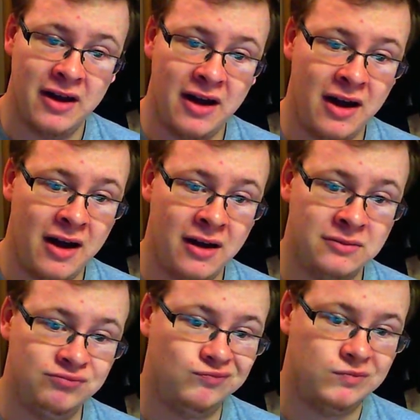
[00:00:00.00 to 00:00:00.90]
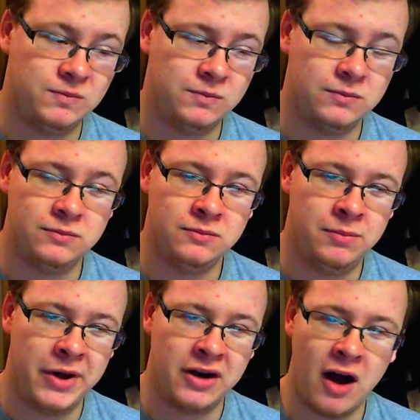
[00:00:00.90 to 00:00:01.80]

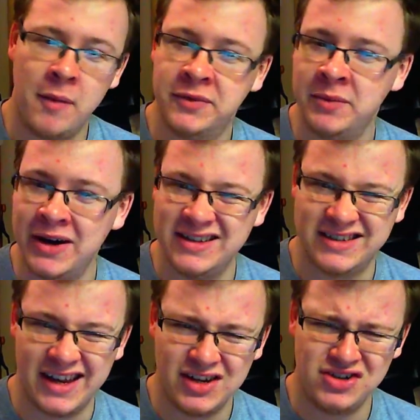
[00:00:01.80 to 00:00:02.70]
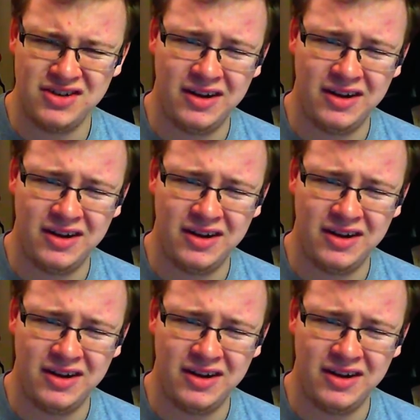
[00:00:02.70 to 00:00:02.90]
optimization.